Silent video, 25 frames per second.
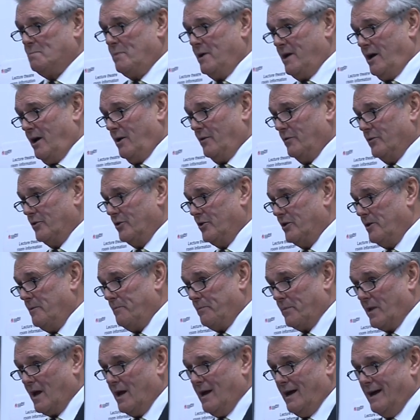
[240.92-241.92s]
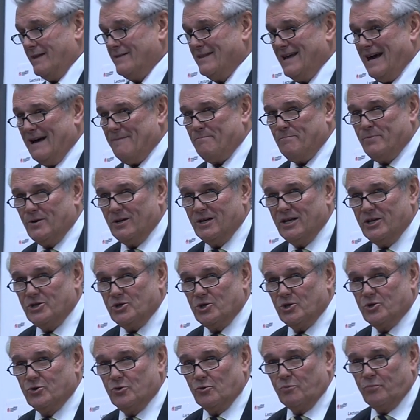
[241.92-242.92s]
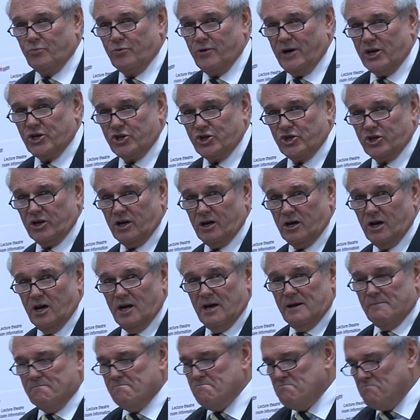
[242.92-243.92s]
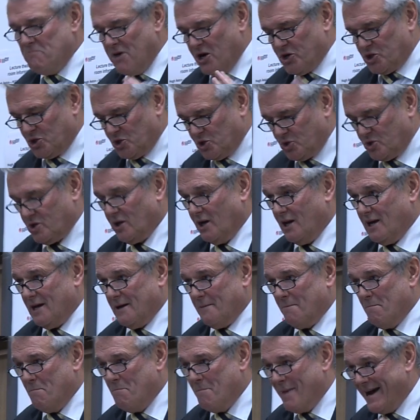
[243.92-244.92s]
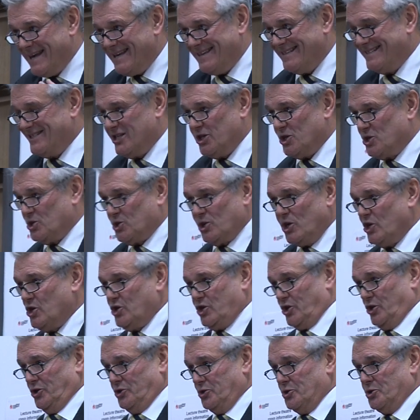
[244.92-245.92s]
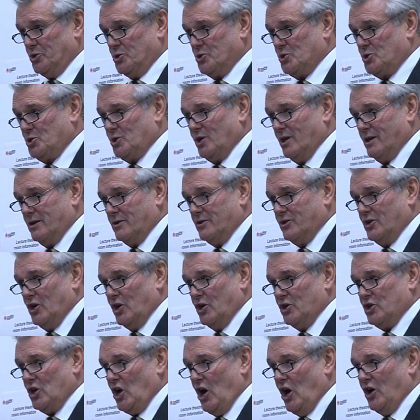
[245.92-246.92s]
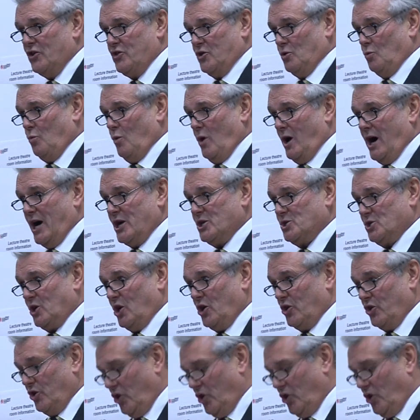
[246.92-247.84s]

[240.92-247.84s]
be on them, and that political pressure must make decisions that otherwise are